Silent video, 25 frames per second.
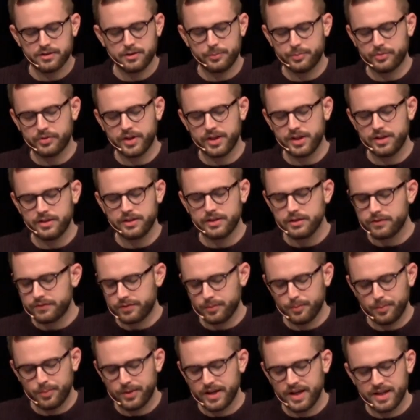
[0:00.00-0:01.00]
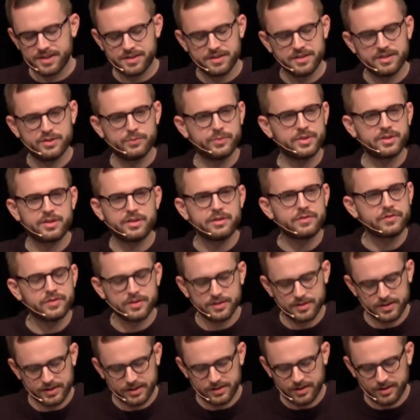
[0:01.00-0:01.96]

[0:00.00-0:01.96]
and operate in different places with different